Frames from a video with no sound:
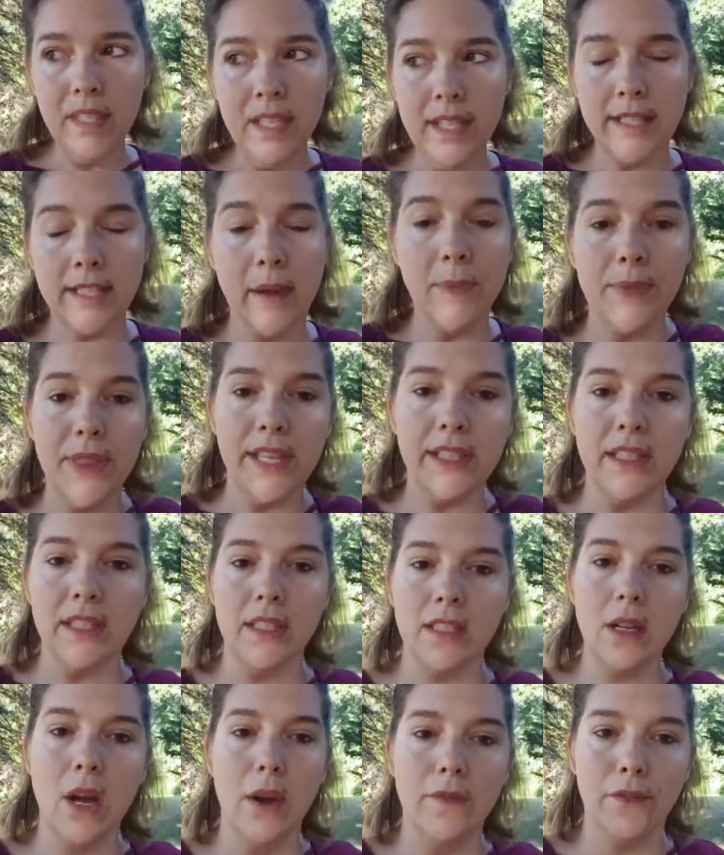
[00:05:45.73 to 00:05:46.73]
something
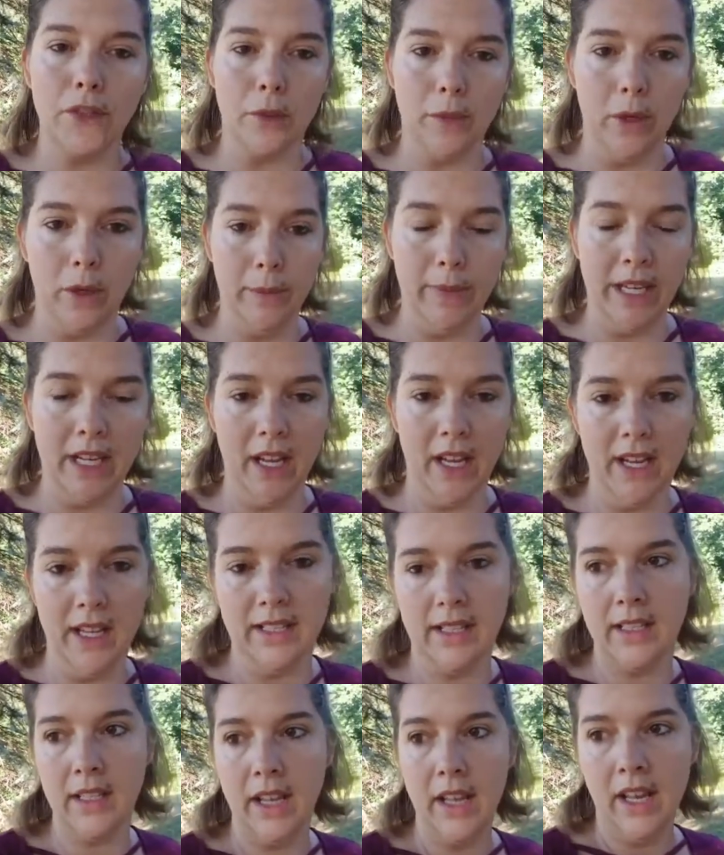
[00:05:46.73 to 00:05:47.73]
that's comfortable
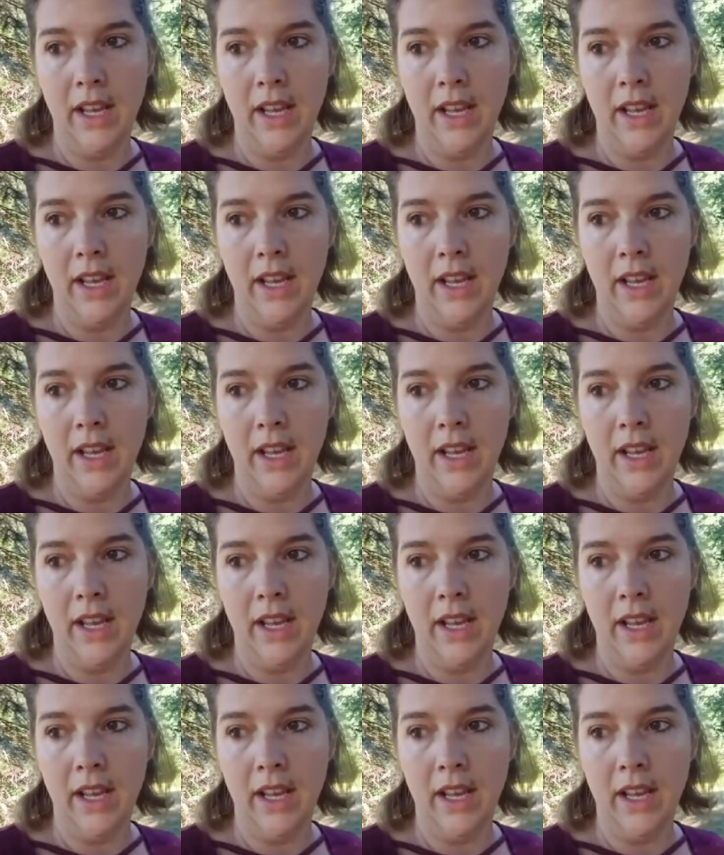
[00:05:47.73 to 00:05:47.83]
because